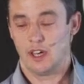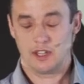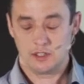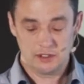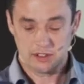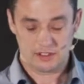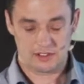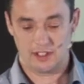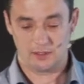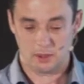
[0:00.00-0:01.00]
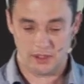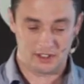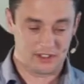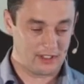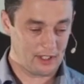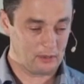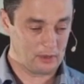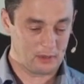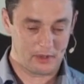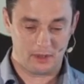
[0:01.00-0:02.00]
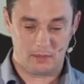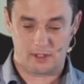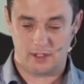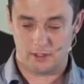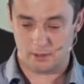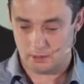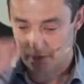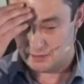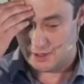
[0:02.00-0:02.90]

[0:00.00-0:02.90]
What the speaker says: And I couldn't understand why that didn't help them with their mental health problems.